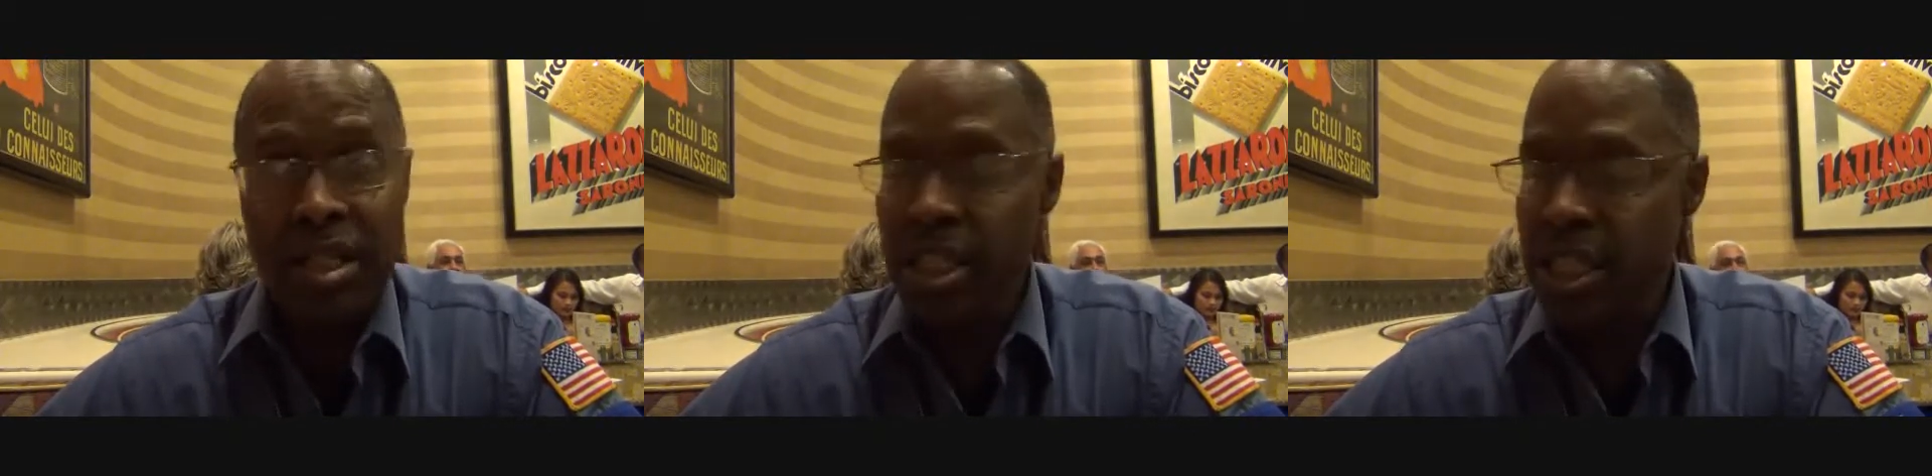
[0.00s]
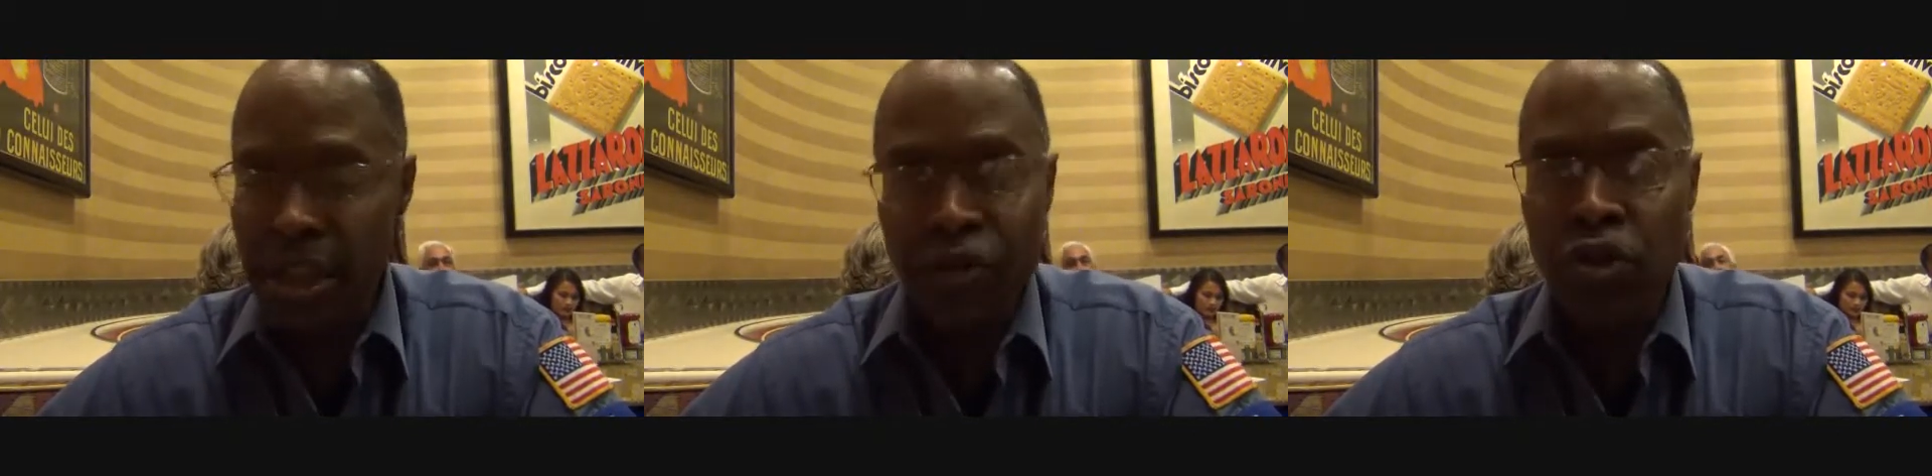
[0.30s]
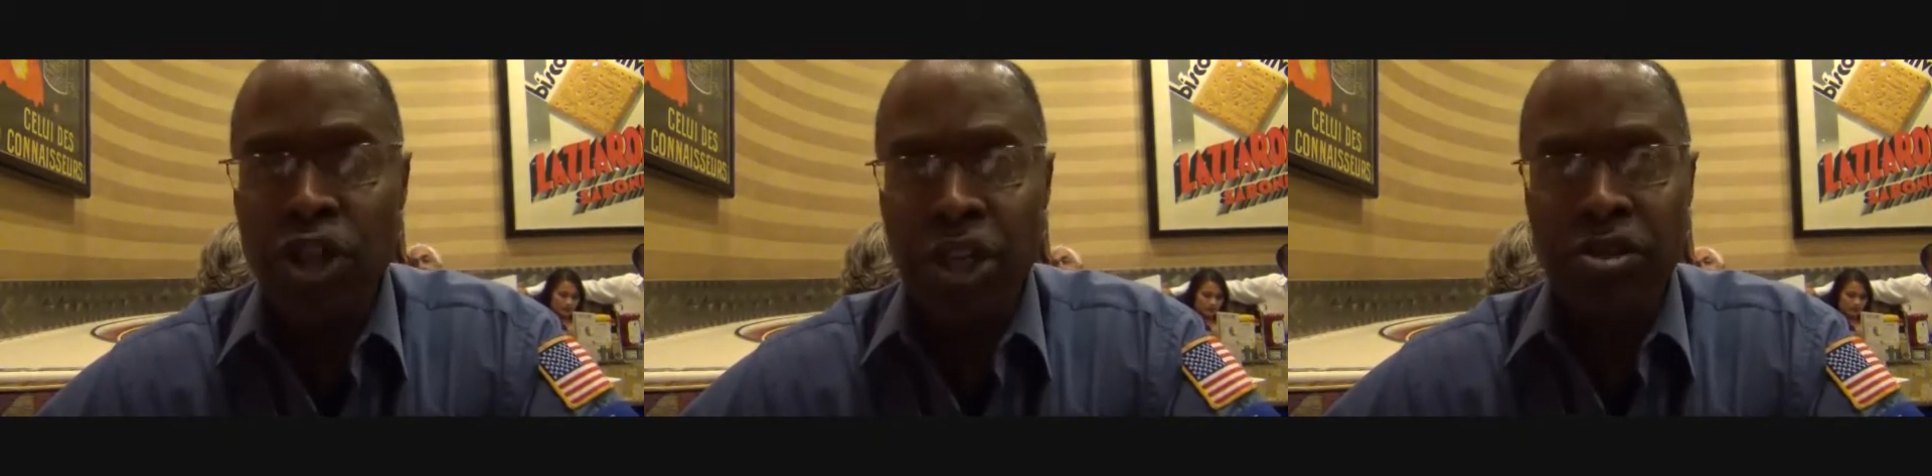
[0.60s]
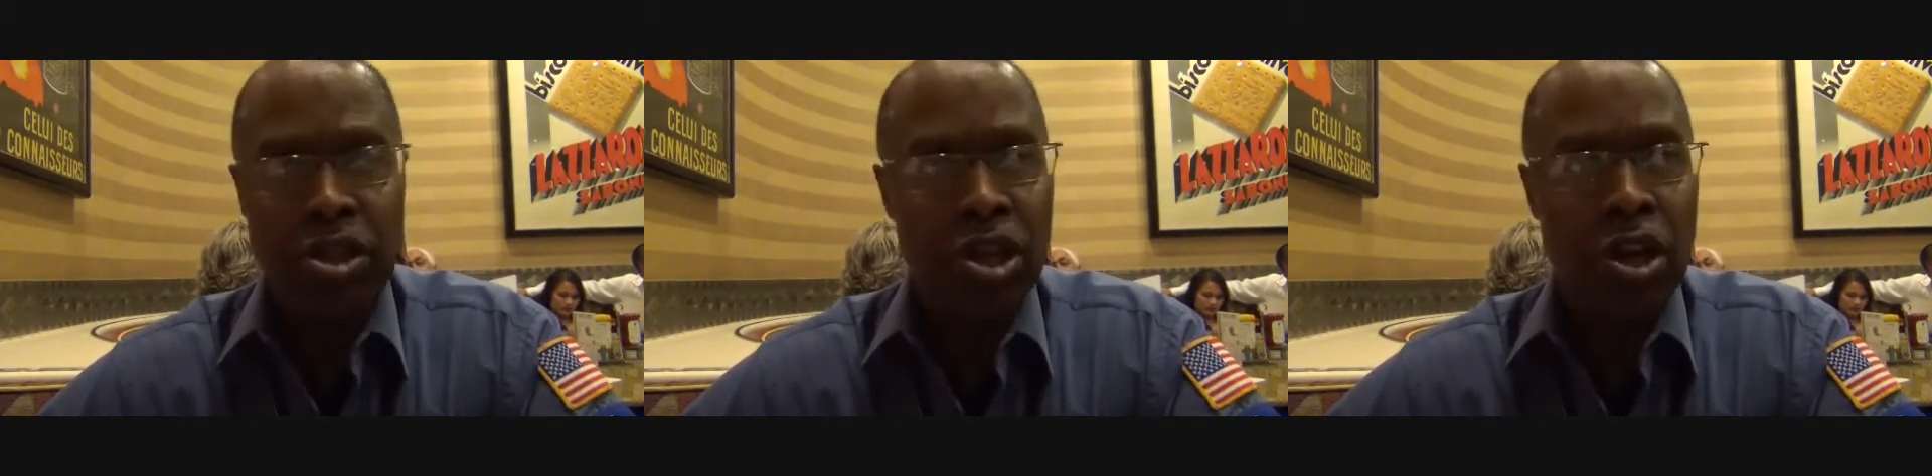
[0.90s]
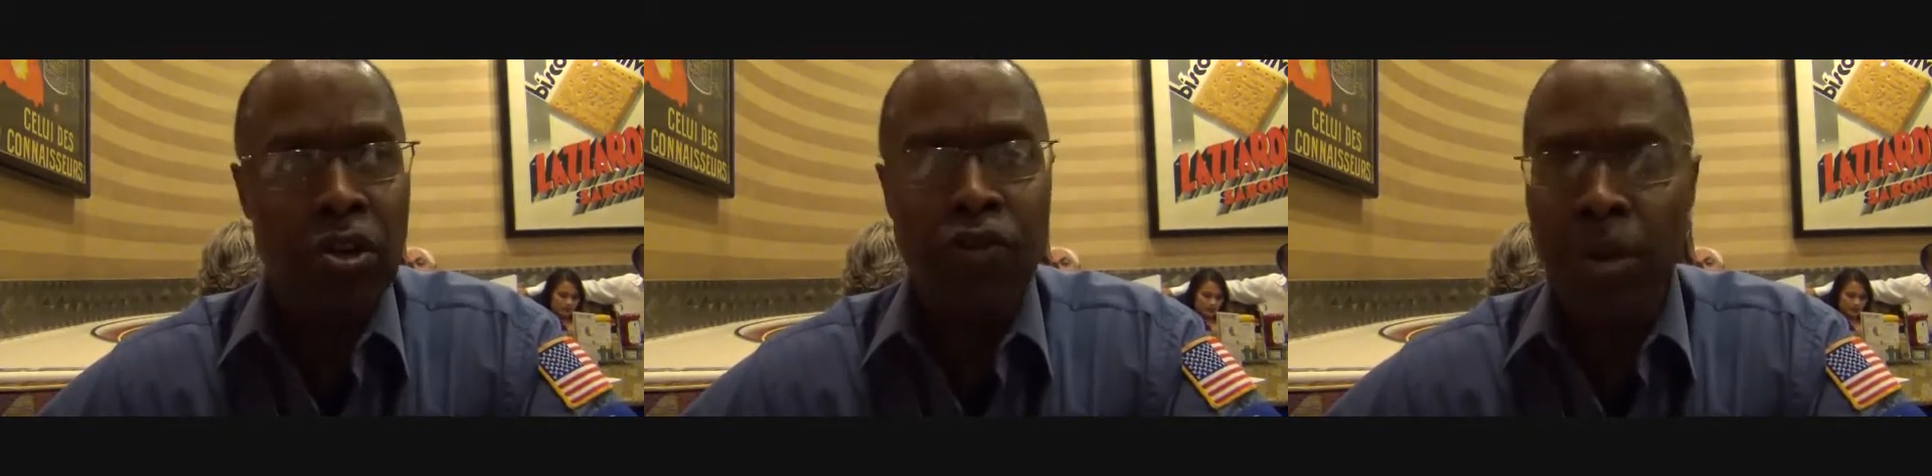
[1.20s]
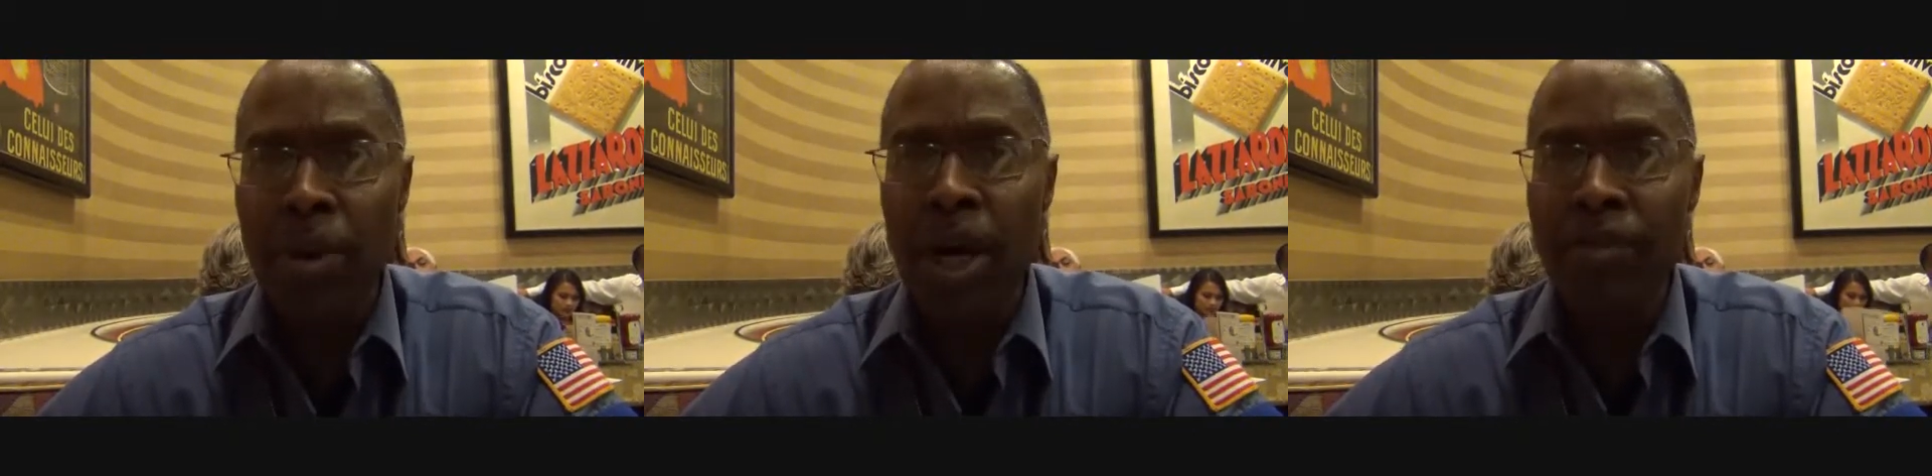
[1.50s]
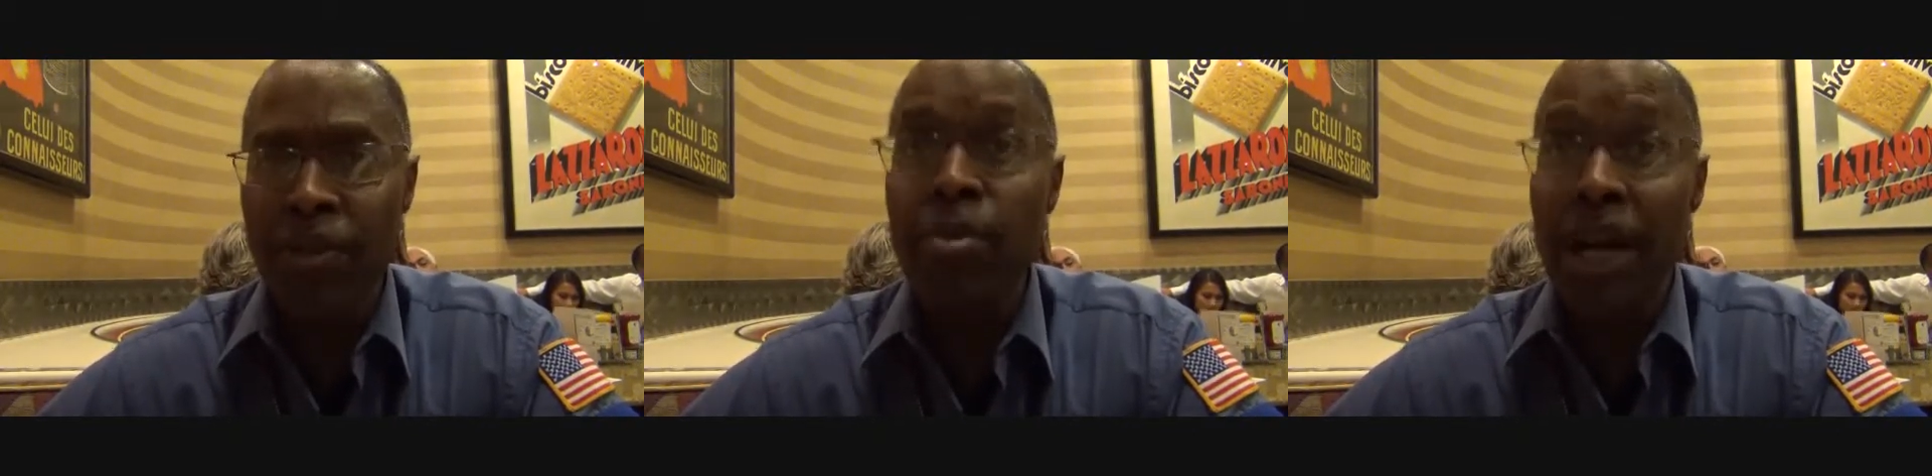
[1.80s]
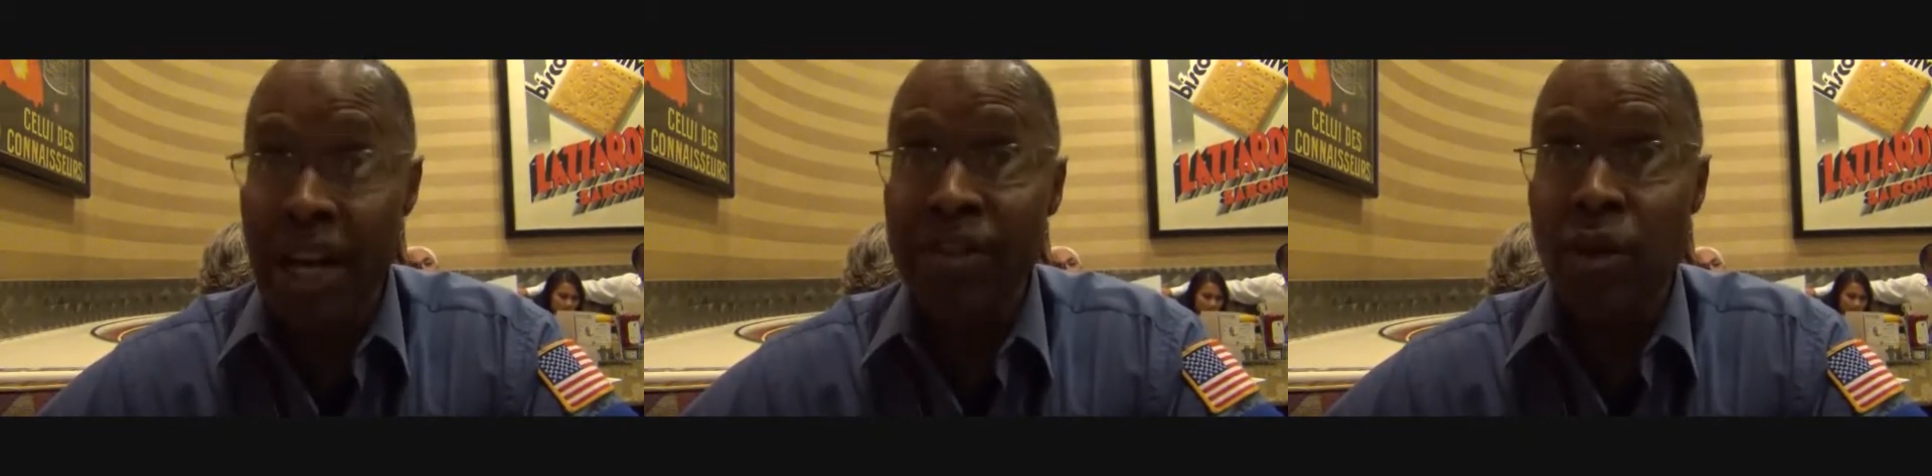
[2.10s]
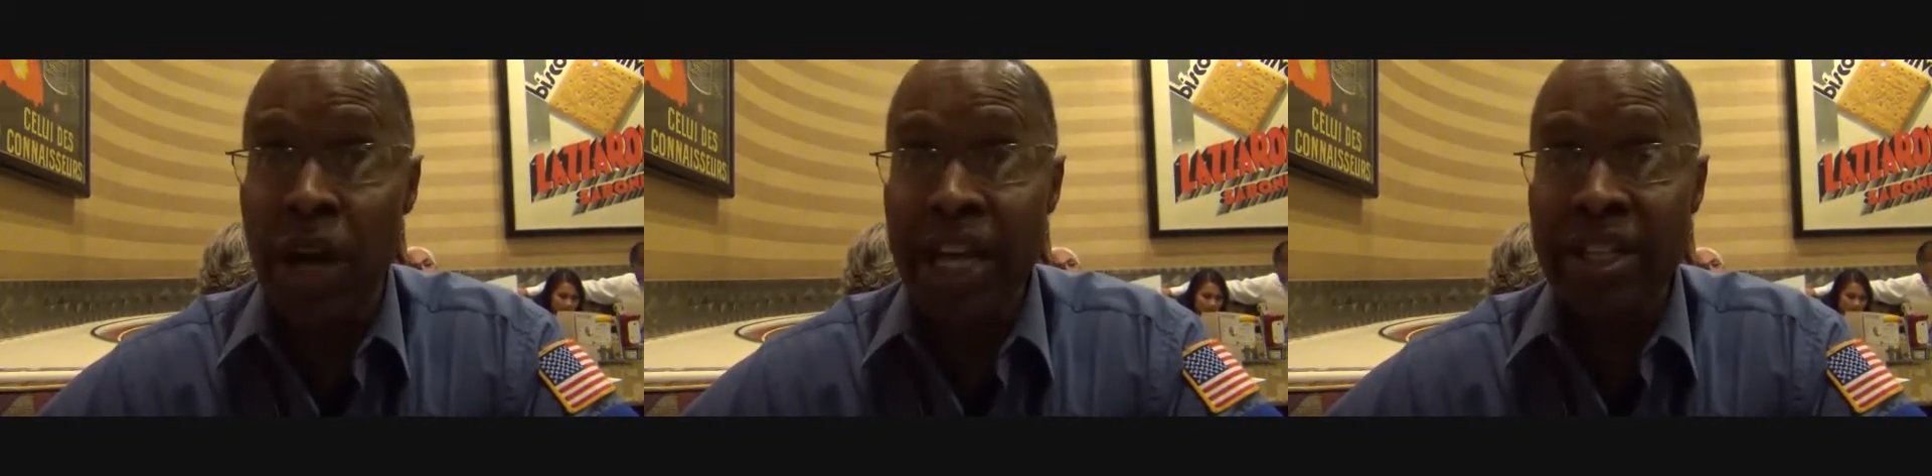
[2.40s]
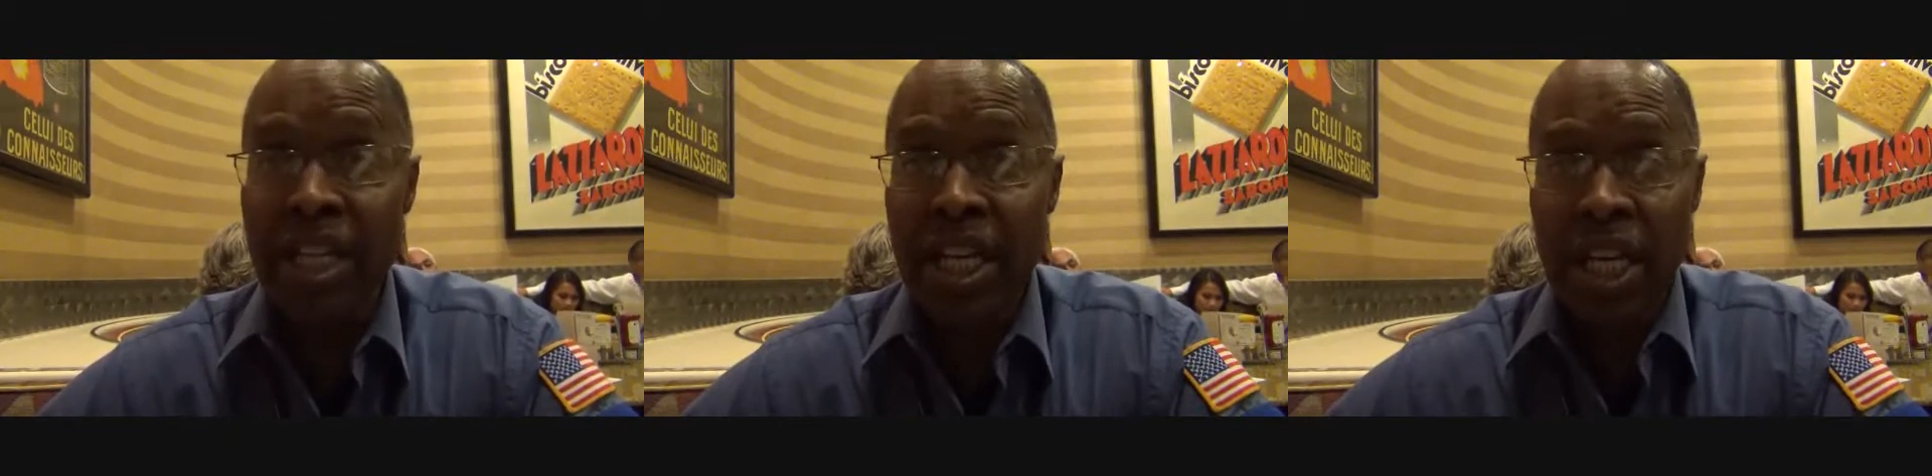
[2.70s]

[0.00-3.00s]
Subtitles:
several years ago from a heavyweight.